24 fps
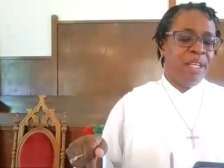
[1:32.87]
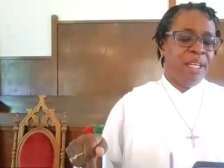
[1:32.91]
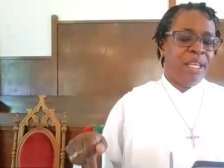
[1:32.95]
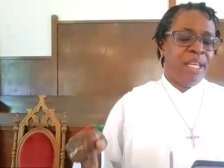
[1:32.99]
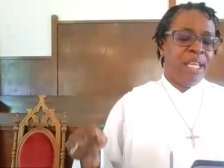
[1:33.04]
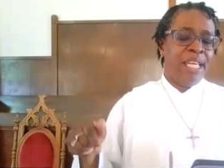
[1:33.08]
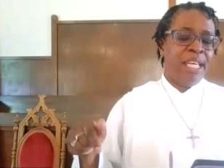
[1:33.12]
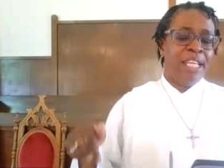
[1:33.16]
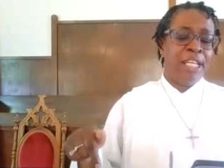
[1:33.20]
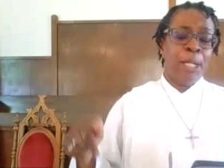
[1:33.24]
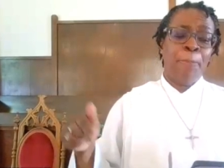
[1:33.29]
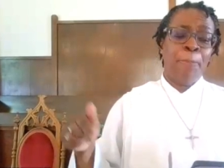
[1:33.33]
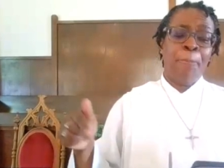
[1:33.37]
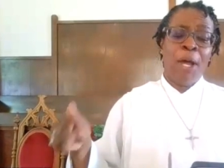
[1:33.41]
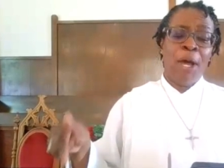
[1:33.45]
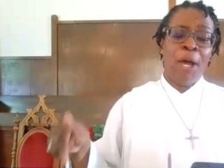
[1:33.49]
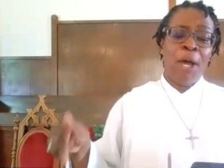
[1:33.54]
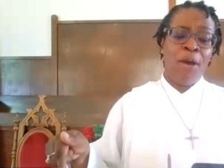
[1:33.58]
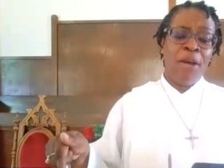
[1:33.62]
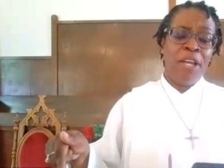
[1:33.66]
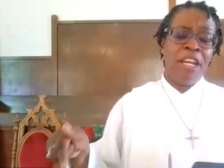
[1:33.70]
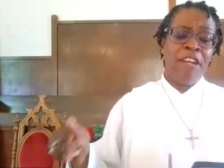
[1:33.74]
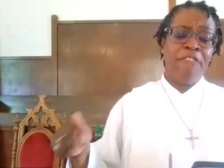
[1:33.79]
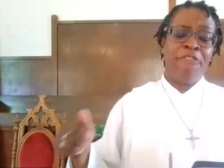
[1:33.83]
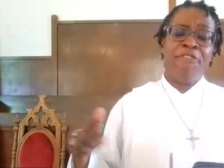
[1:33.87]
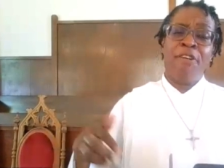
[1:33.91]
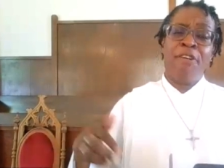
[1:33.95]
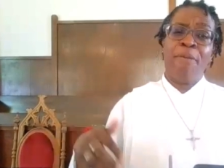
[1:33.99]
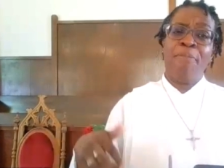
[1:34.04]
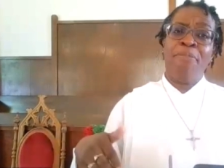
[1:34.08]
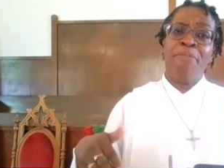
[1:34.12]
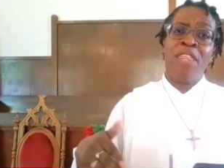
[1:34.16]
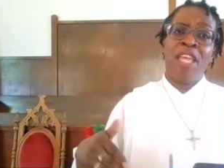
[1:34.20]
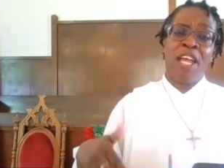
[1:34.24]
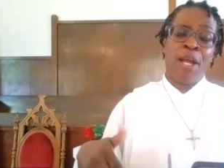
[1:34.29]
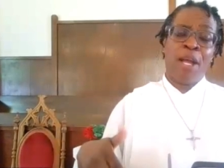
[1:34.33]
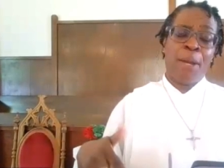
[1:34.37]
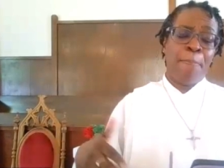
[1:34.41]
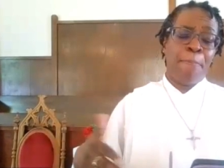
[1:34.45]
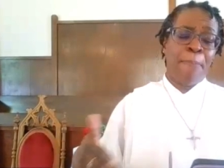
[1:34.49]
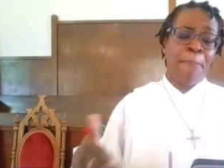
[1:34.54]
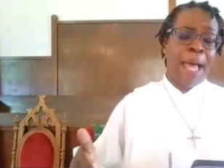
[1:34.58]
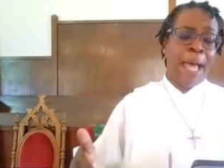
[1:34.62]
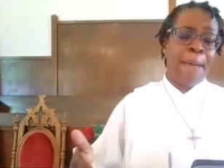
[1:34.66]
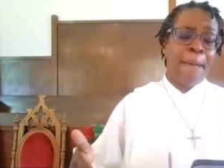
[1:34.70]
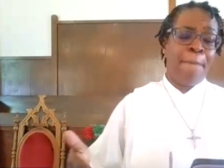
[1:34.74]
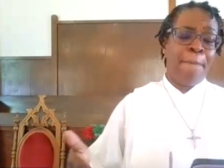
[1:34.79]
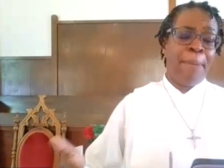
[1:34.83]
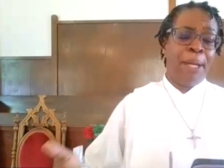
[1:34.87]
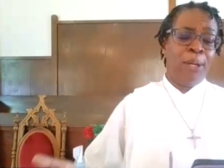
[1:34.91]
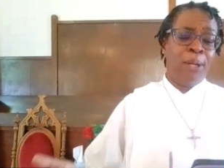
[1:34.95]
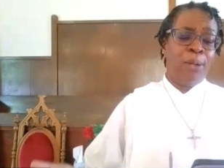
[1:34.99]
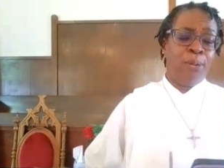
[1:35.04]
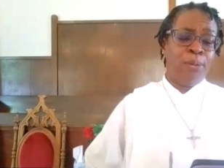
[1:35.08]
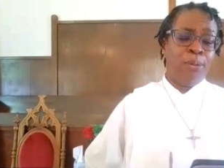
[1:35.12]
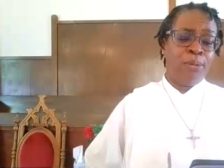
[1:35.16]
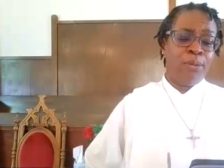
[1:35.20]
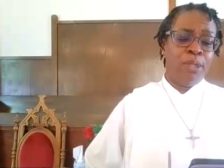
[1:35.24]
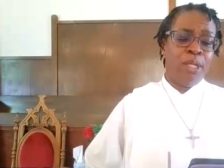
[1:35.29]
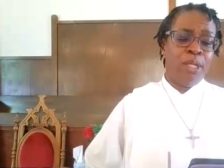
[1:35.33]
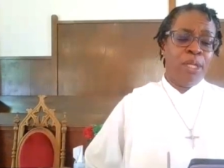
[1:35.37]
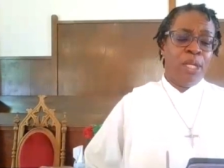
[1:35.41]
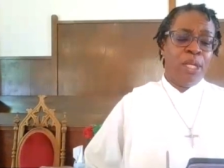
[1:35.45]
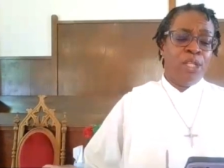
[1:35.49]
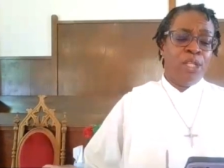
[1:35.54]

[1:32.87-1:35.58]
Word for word: he departed from there by boat